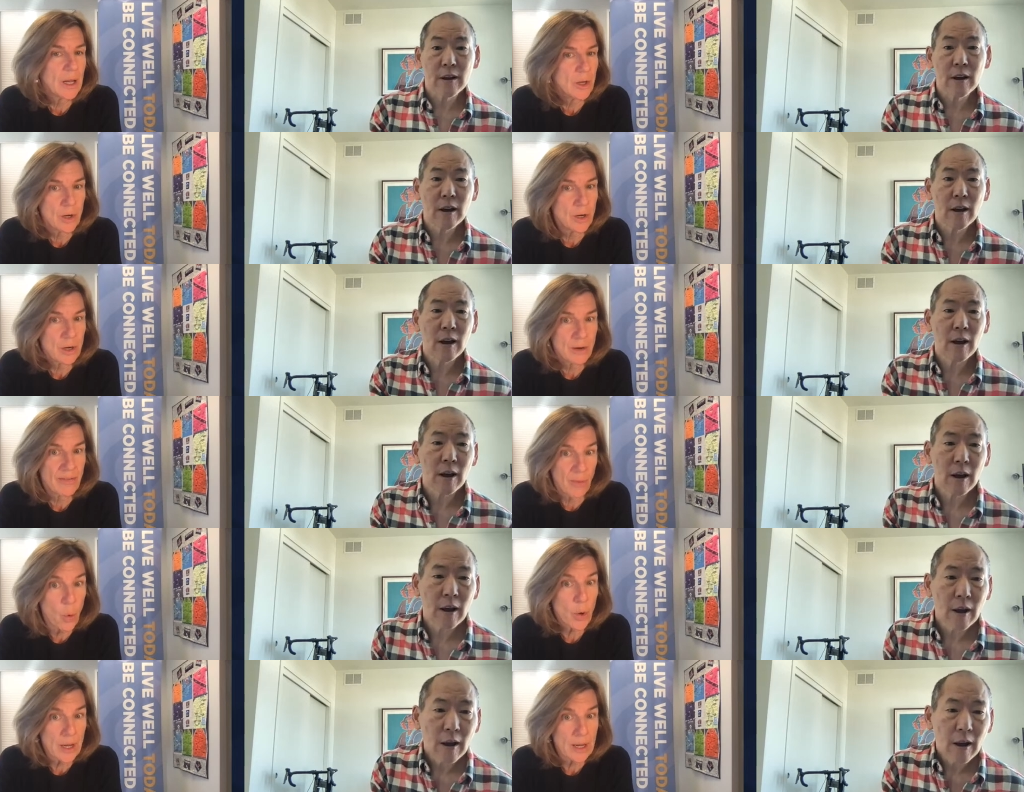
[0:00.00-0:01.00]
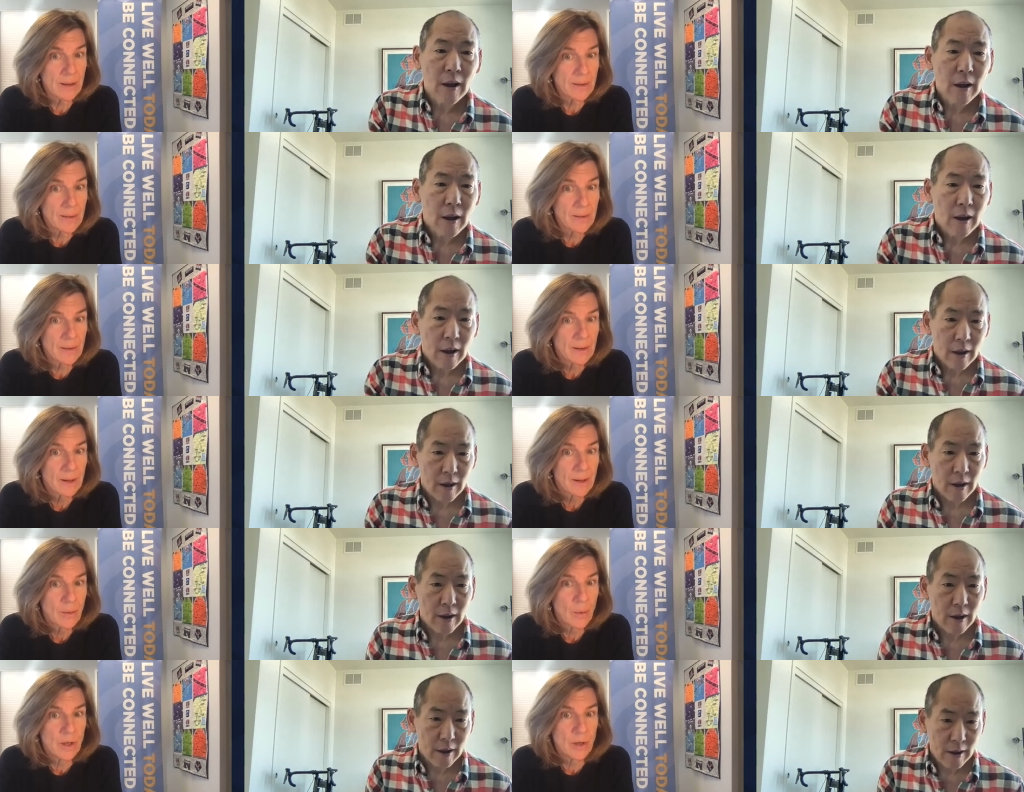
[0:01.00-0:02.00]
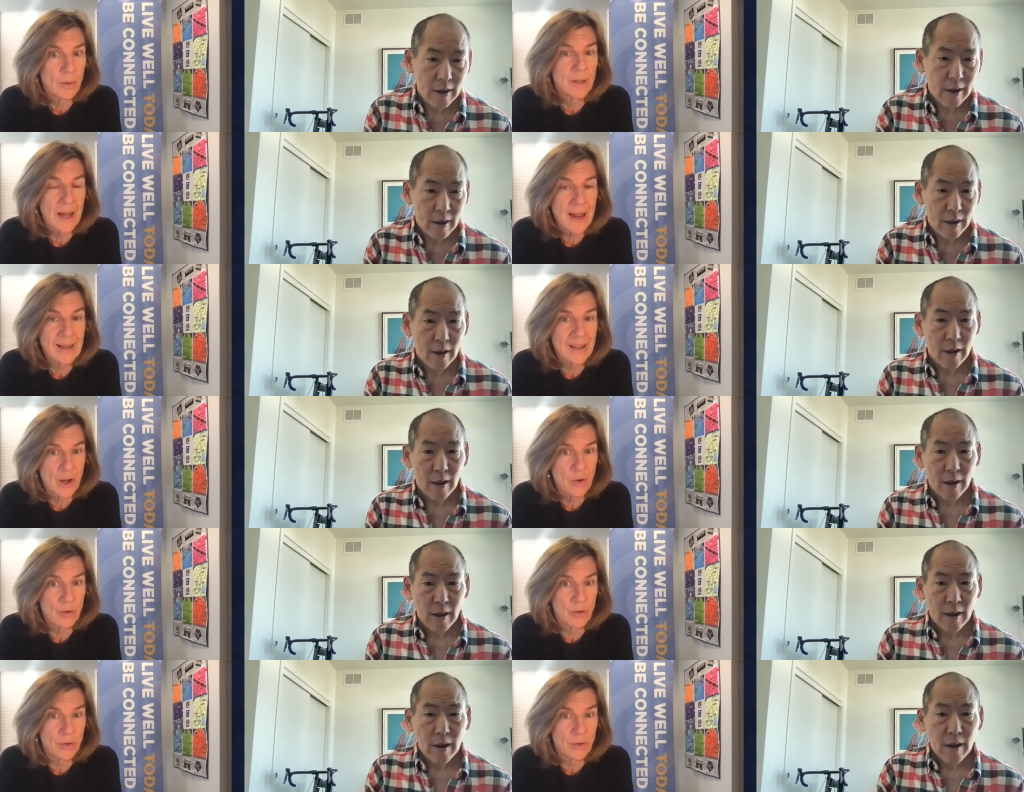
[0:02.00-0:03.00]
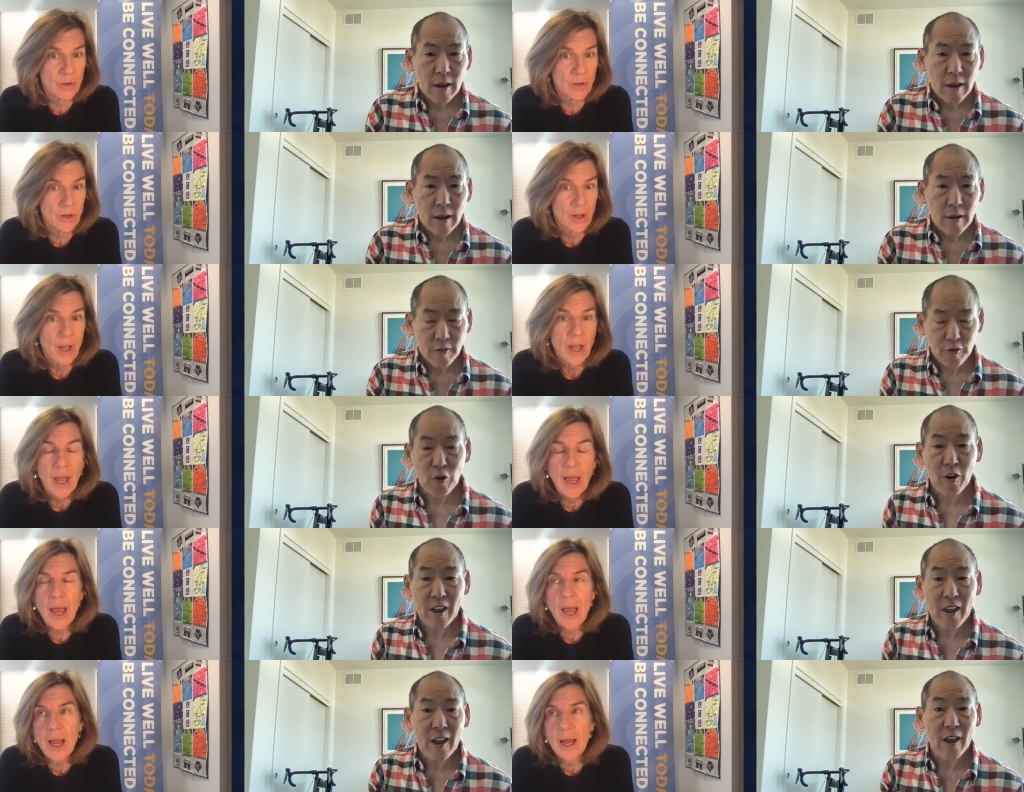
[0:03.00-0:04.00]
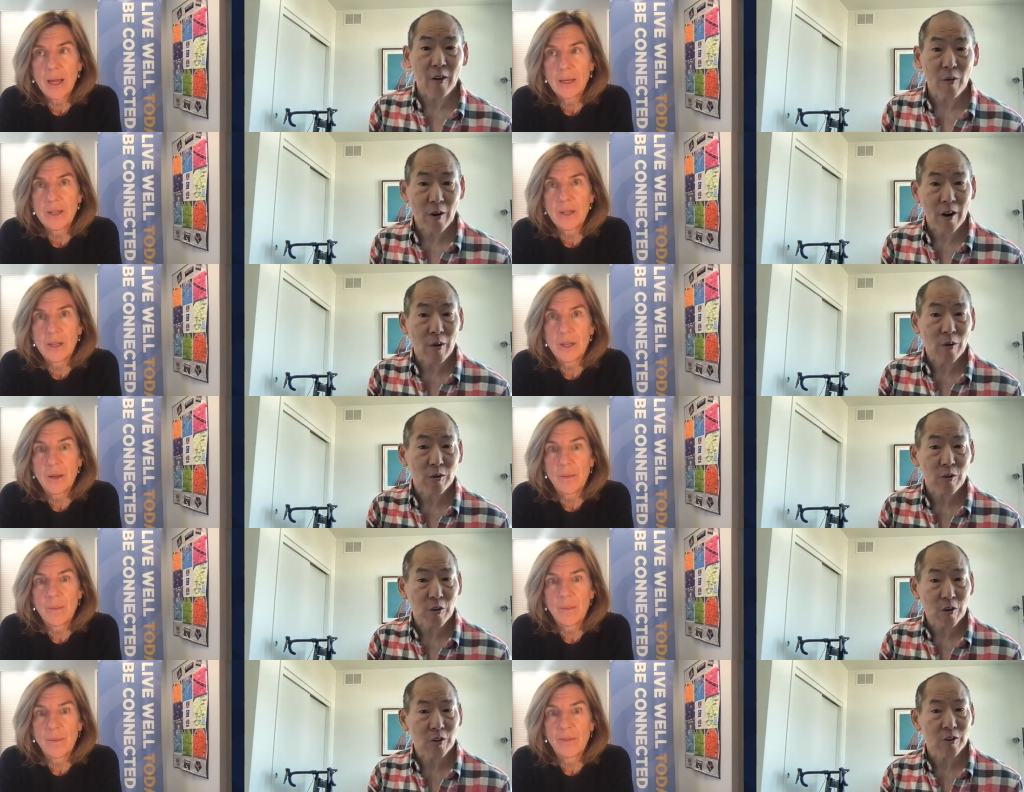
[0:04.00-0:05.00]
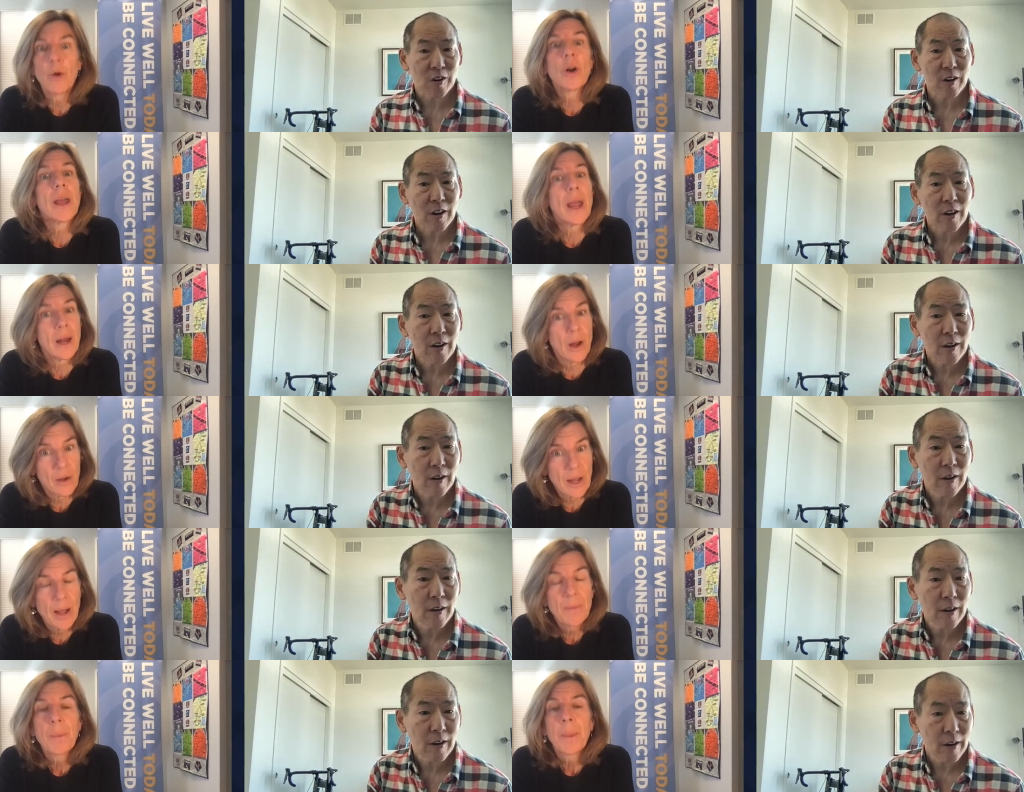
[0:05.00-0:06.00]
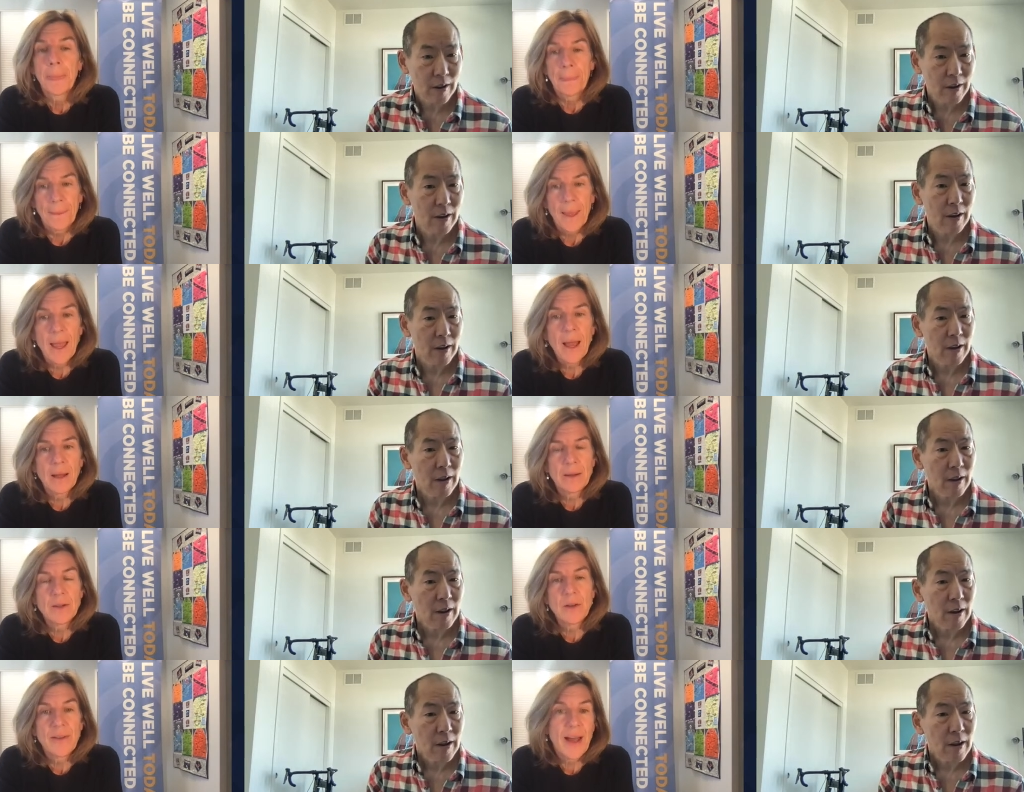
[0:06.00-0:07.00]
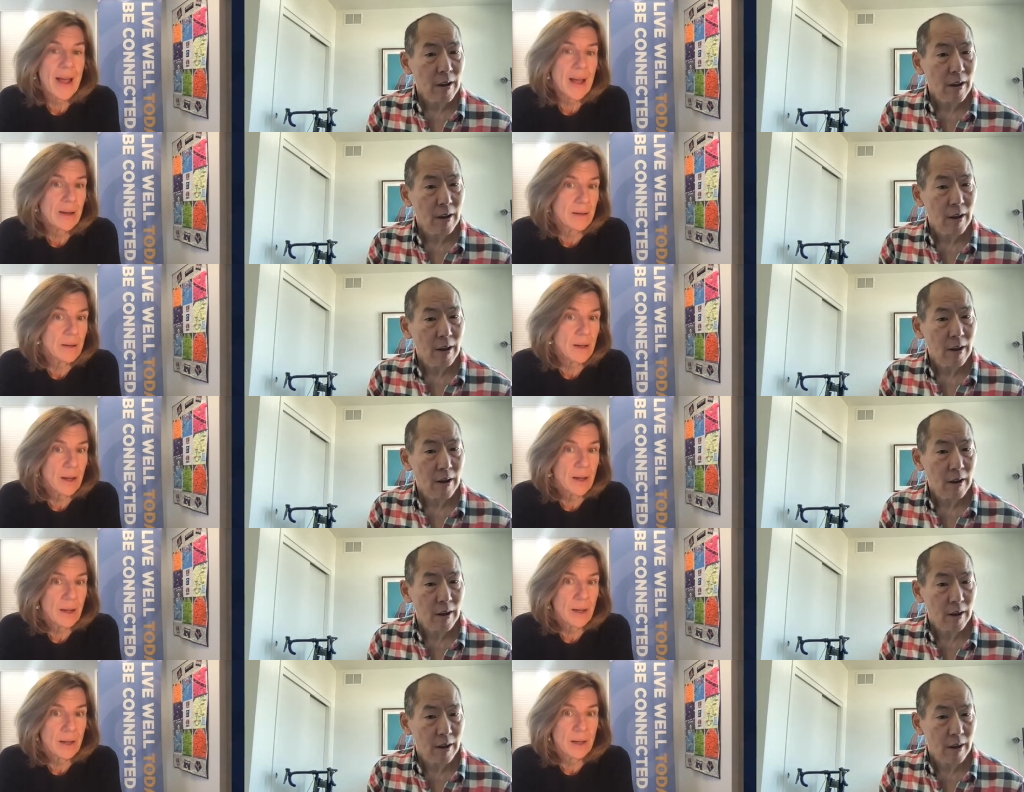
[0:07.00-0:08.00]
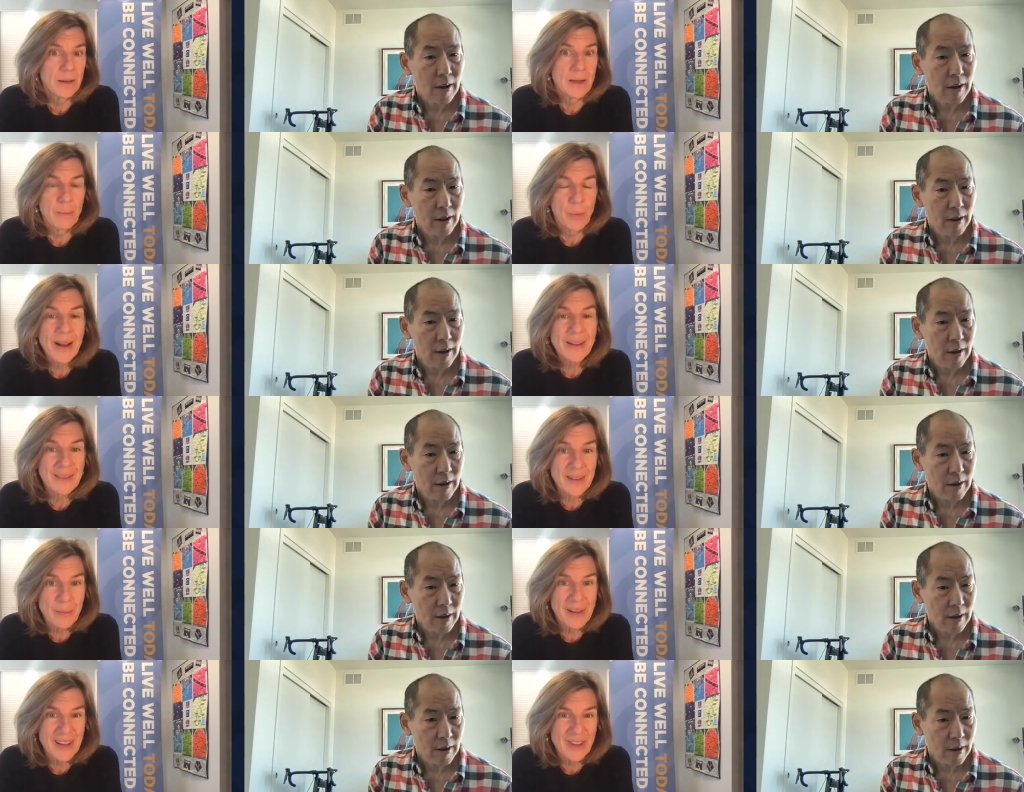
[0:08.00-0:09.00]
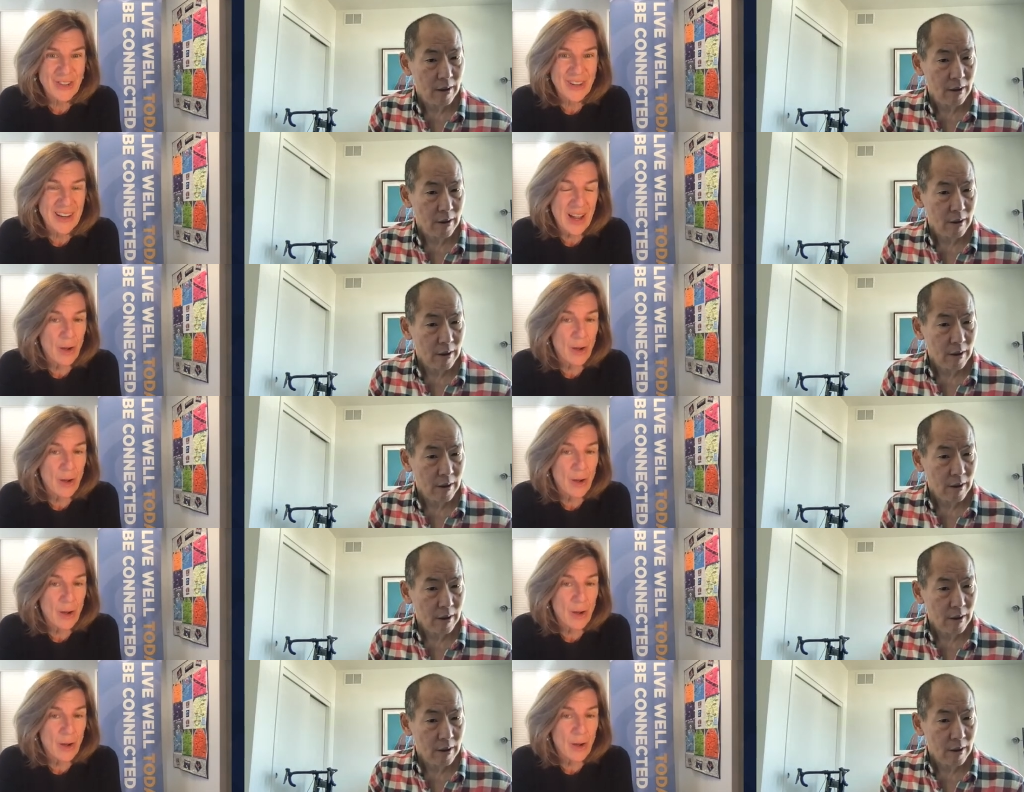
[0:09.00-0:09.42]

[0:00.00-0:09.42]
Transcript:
Speaker 1: in your 40s when you were diagnosed.
Speaker 2: 48. And,
Speaker 1: 48, okay. And you've had uh, deep brain stimulation